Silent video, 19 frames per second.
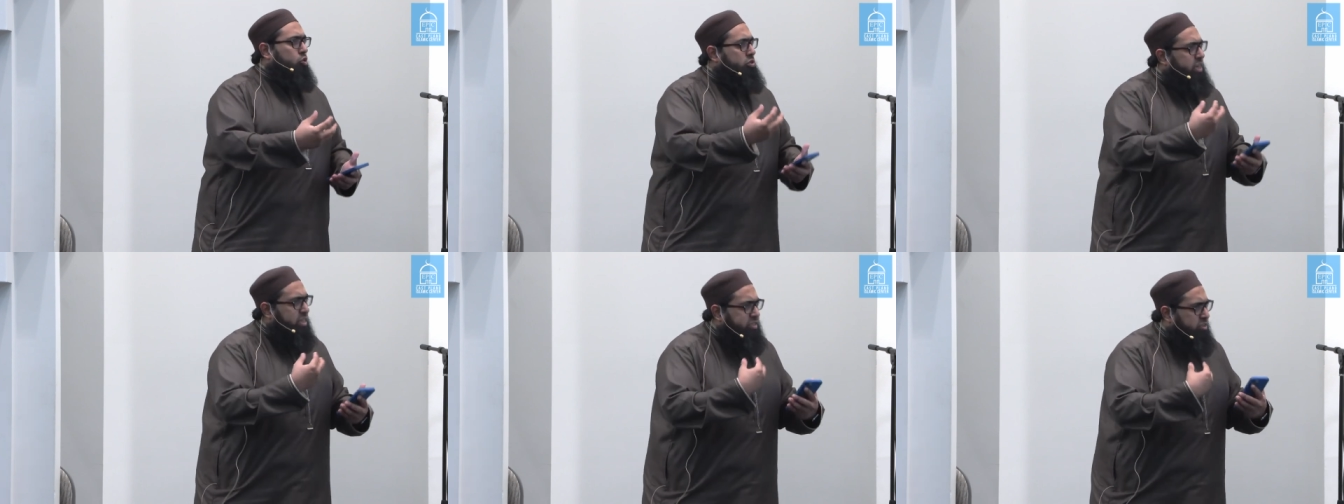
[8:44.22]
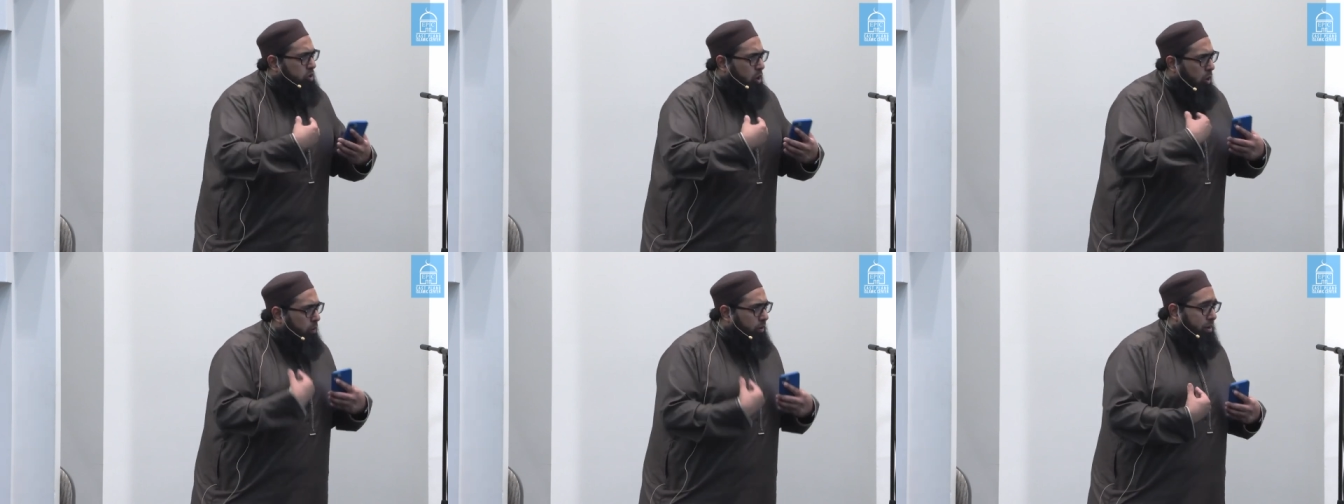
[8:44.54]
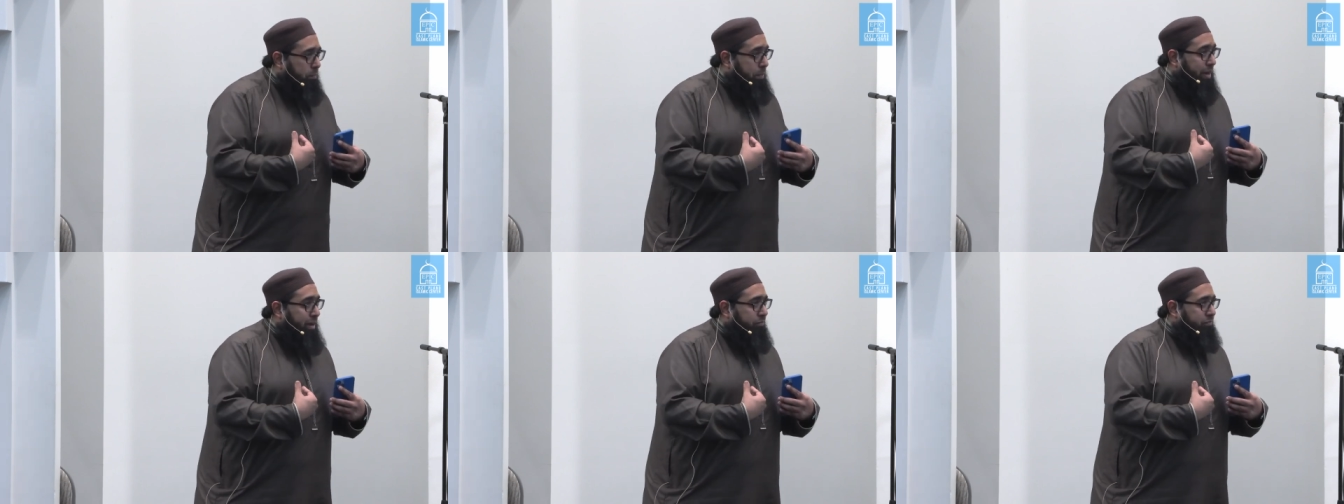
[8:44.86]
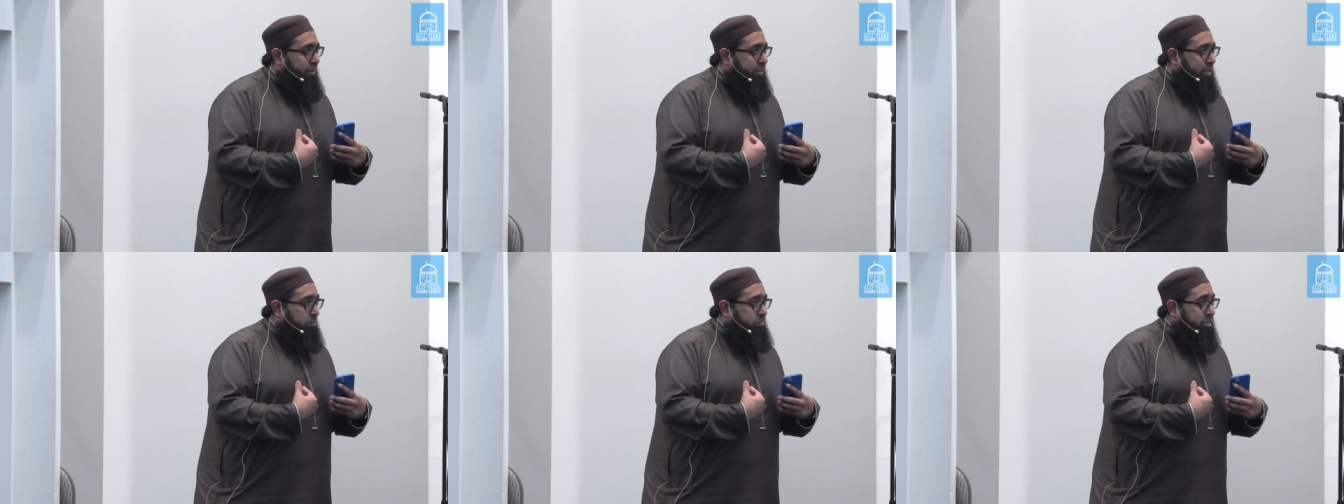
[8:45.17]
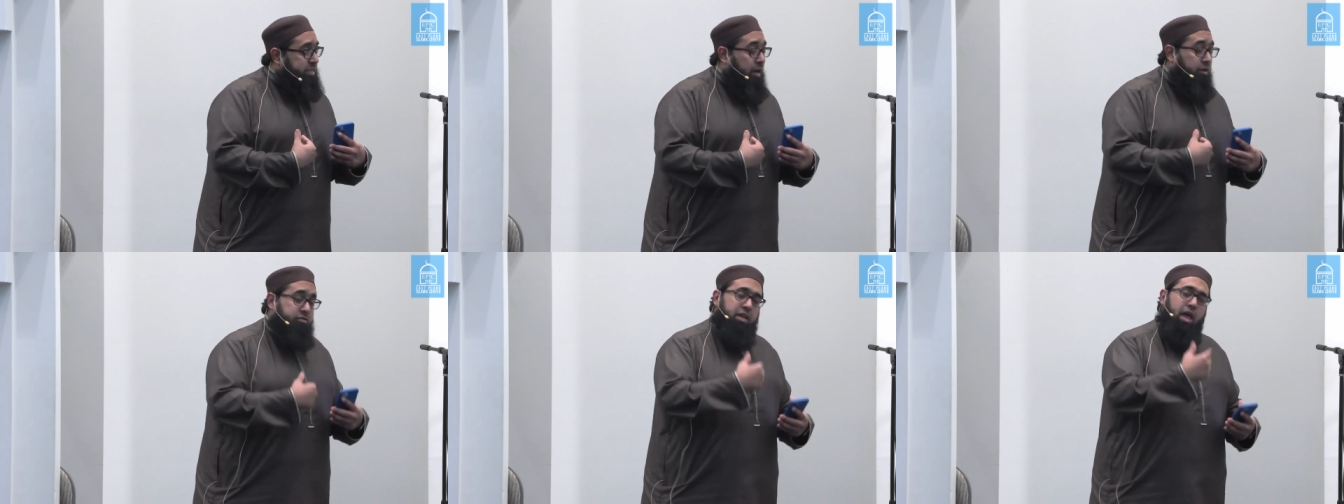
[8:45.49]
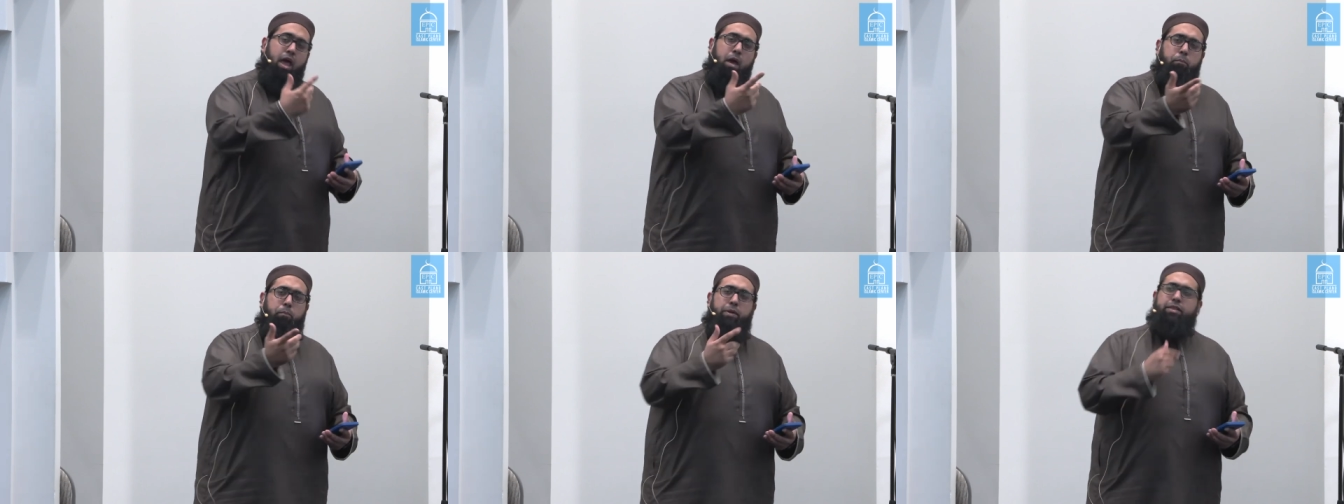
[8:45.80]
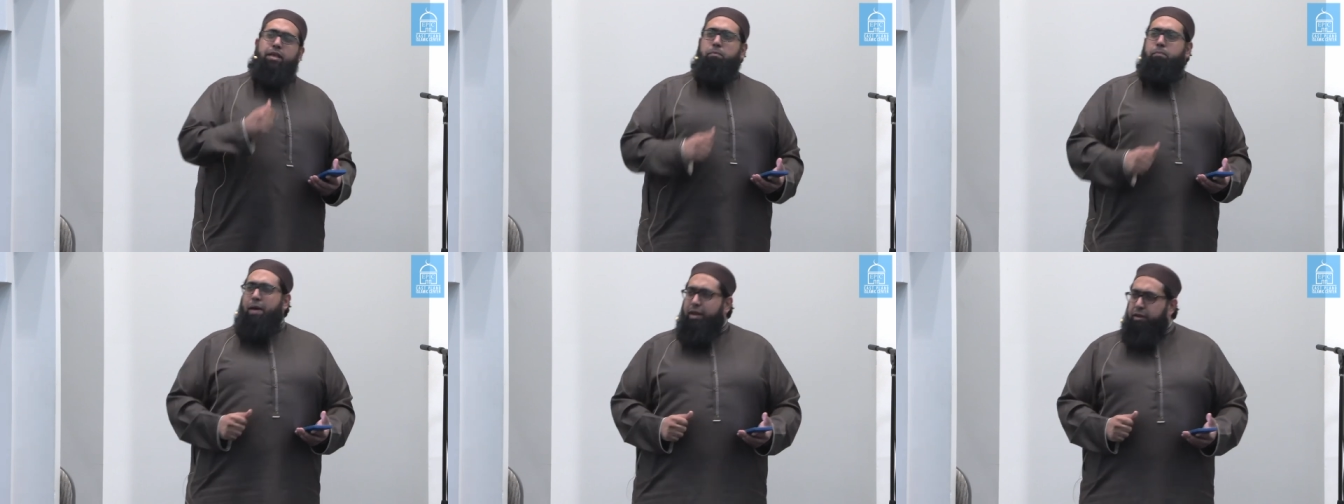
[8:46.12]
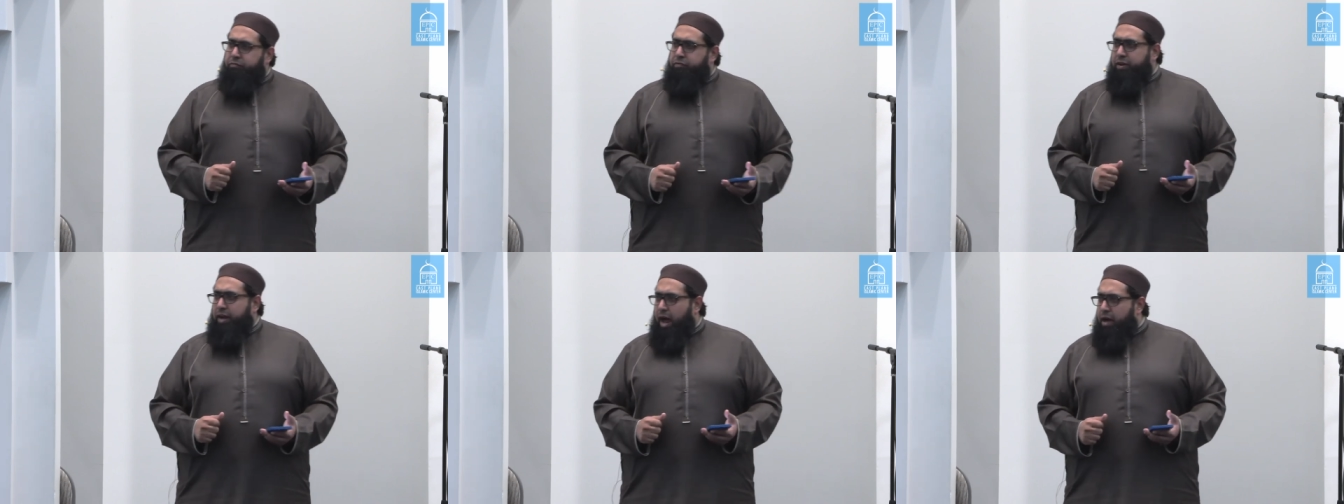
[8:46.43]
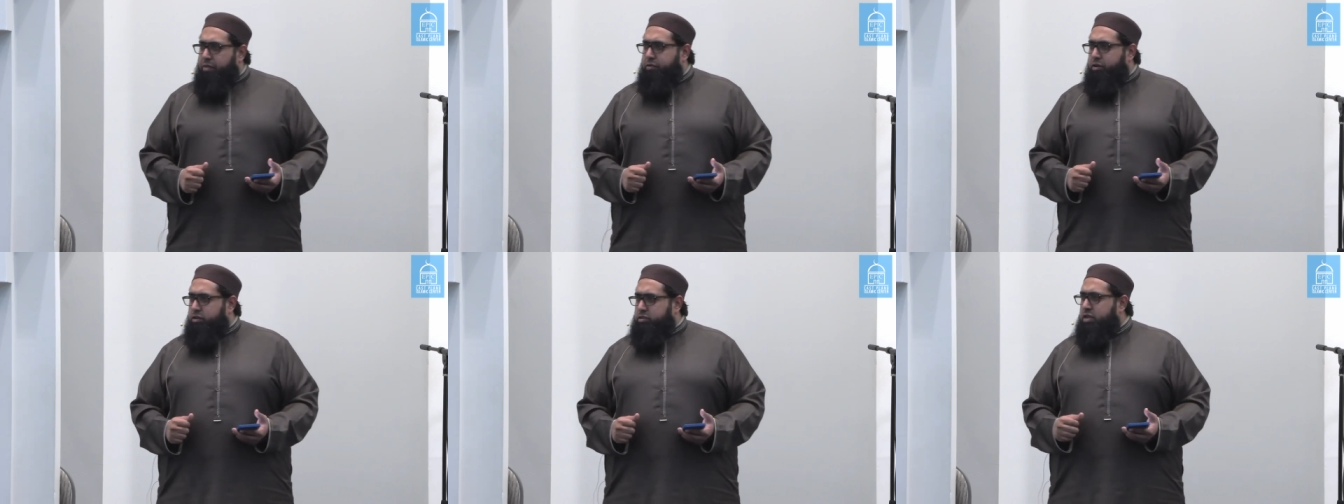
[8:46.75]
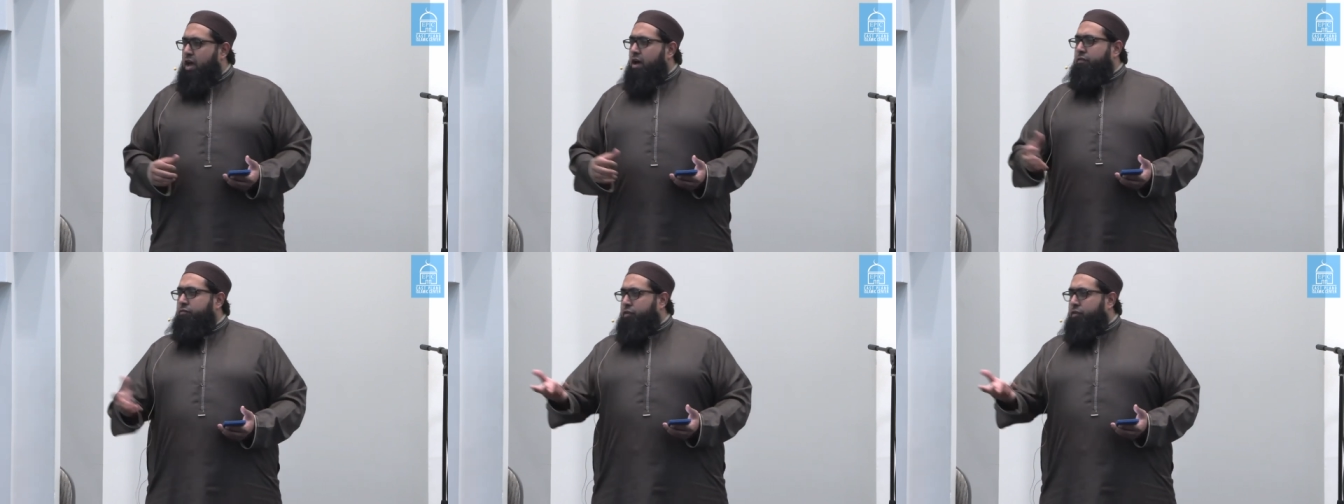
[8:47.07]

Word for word: who just don't only benefit themselves, but they benefit others.